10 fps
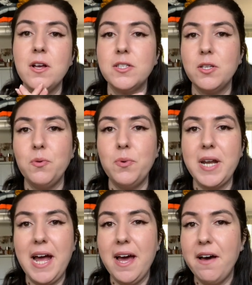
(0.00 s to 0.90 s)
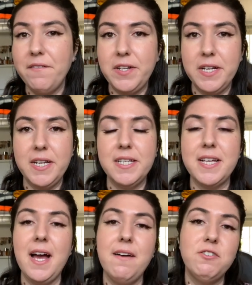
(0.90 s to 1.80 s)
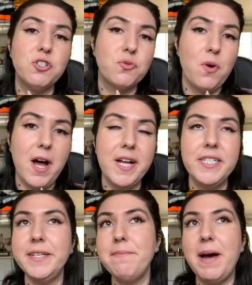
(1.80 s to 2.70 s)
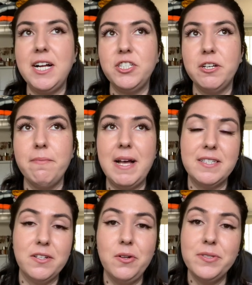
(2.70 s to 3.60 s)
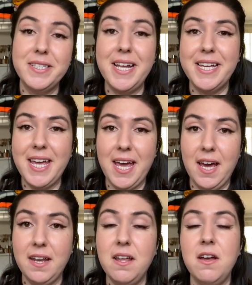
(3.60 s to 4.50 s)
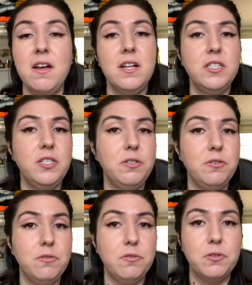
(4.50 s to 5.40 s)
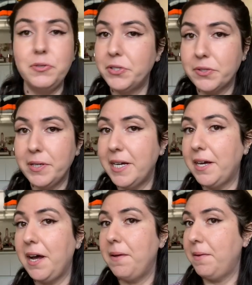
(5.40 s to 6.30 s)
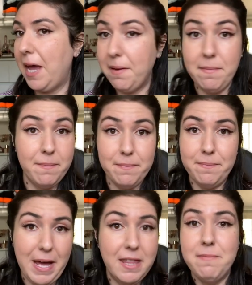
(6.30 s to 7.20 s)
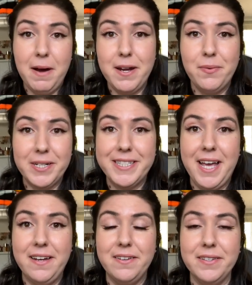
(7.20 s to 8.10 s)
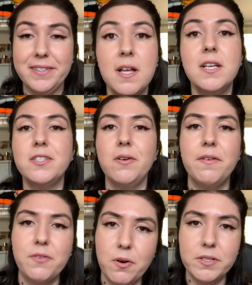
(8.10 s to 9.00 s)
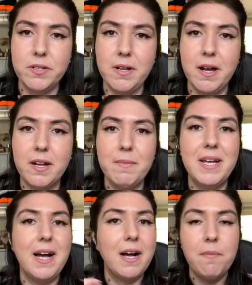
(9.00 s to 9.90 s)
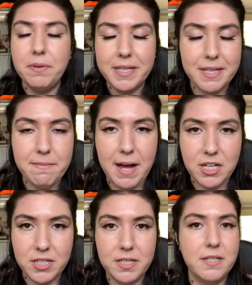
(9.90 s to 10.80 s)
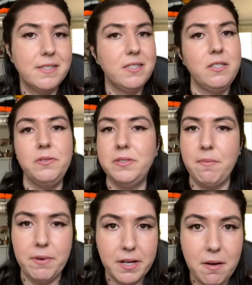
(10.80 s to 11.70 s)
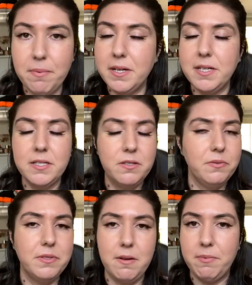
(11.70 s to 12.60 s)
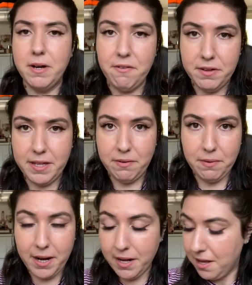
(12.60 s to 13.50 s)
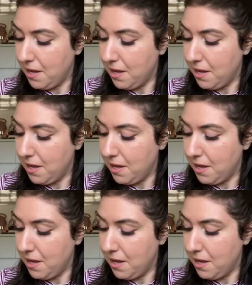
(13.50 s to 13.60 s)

So what I have done is I have tried to match up as close as I can to Goose Creek and Bath and Body Works candles. So of course they're not going to be completely matching. That's two separate companies, two separate everything, right?